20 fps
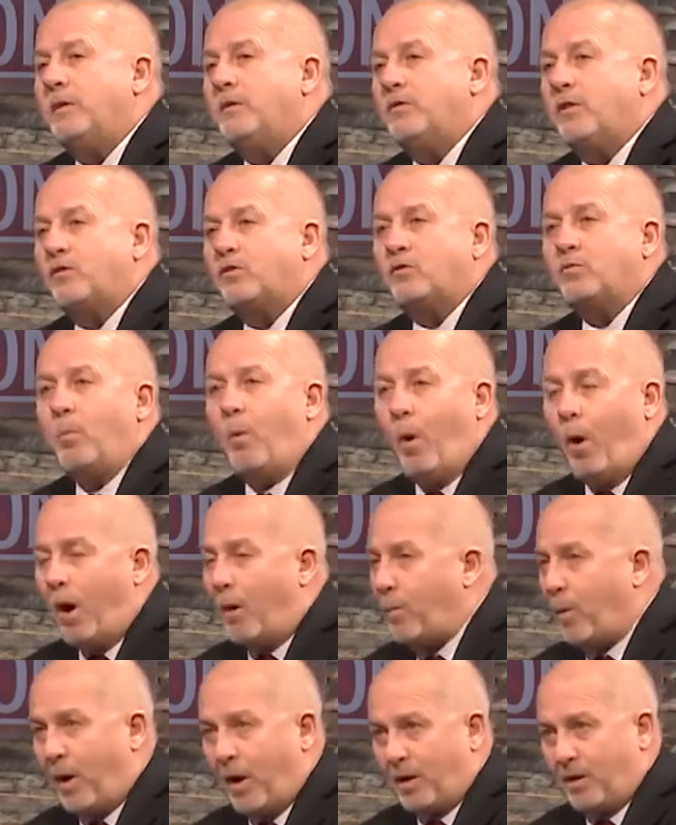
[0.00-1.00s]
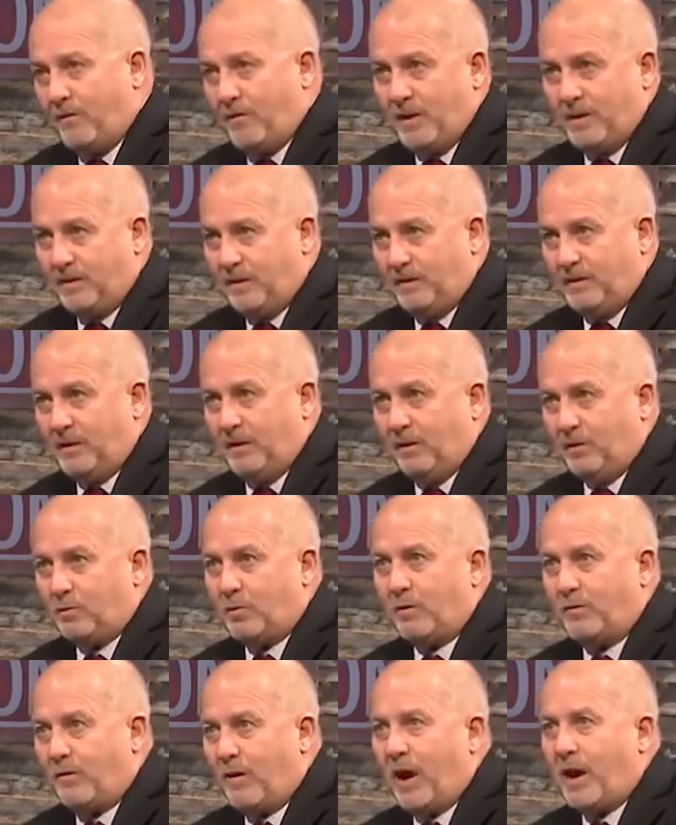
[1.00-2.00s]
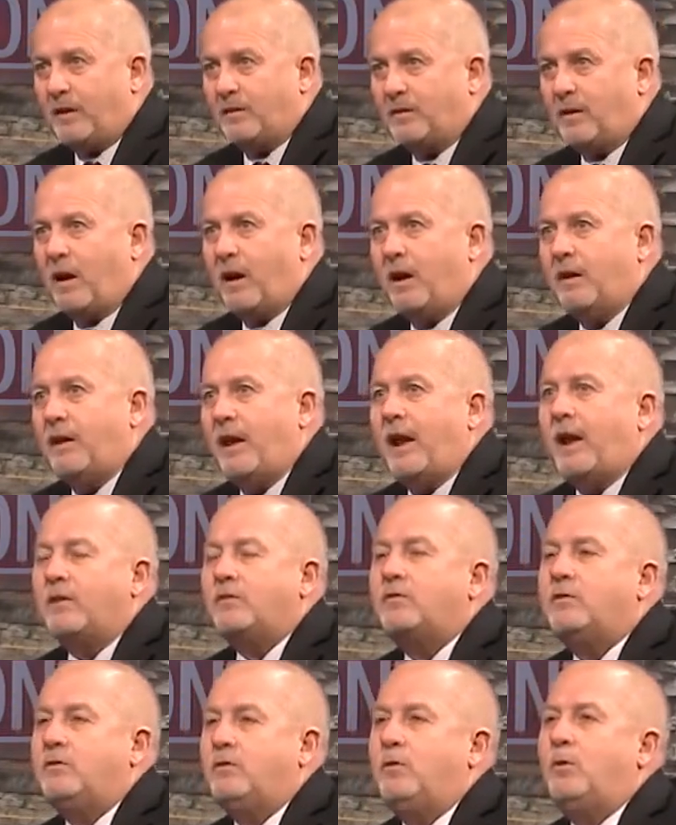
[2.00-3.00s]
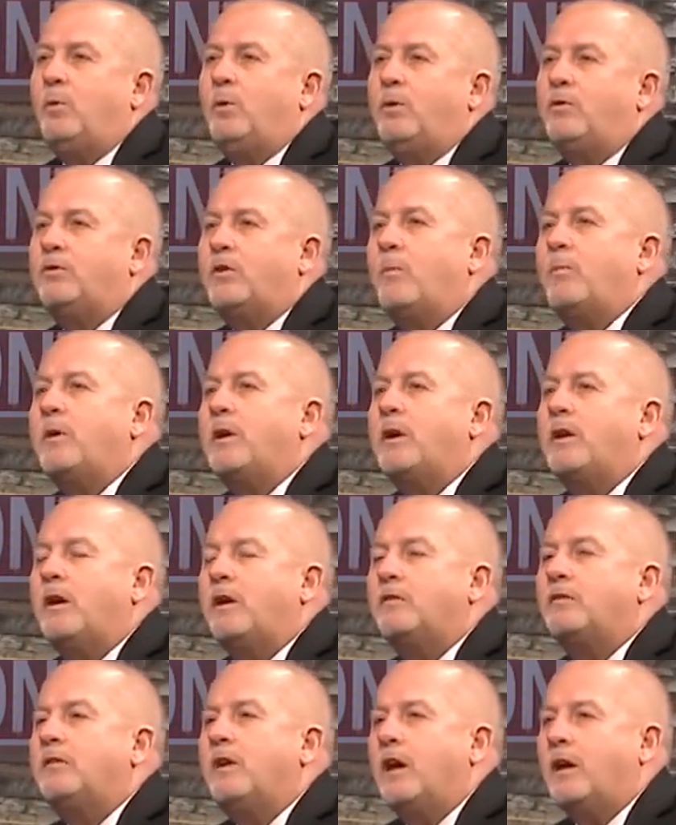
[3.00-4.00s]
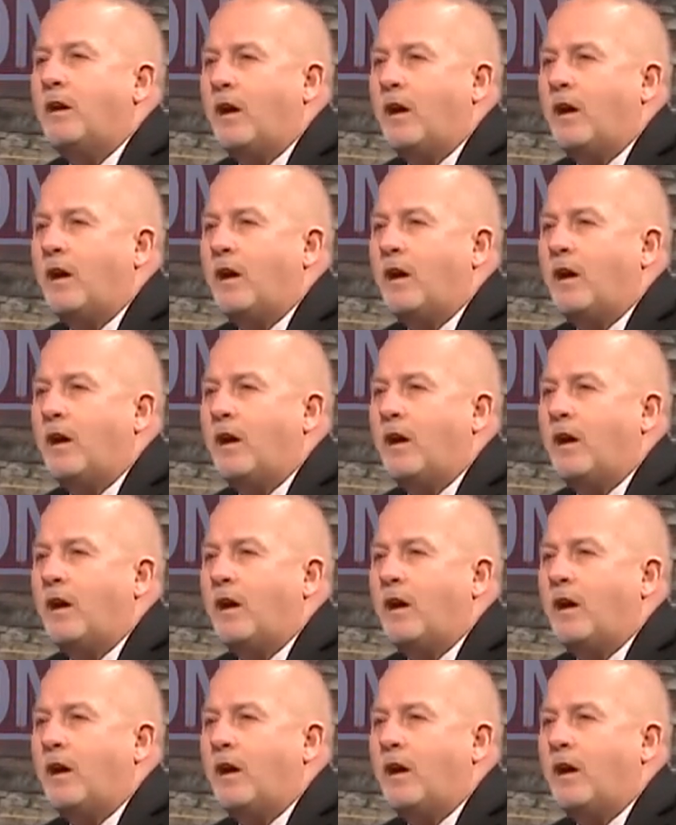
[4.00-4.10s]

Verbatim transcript: the small part of it that deals with Foxconn has to do with something in our state